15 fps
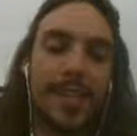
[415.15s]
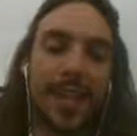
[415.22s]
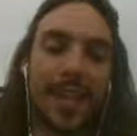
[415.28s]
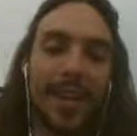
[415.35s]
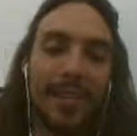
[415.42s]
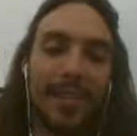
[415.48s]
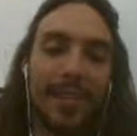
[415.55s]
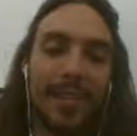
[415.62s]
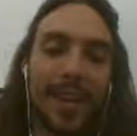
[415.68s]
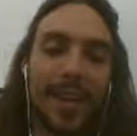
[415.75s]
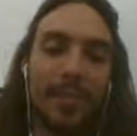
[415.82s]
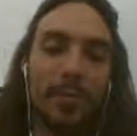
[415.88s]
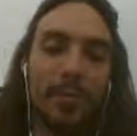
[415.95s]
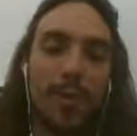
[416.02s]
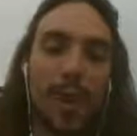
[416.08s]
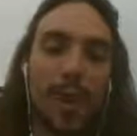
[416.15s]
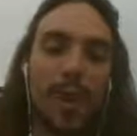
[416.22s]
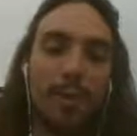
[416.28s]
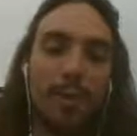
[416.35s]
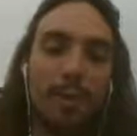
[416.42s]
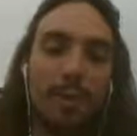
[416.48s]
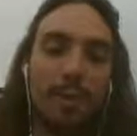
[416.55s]
and gets
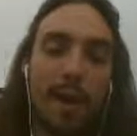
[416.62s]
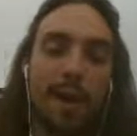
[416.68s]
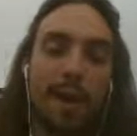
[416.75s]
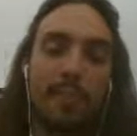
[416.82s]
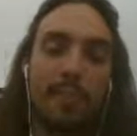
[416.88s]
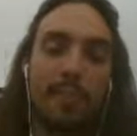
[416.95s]
ready to fall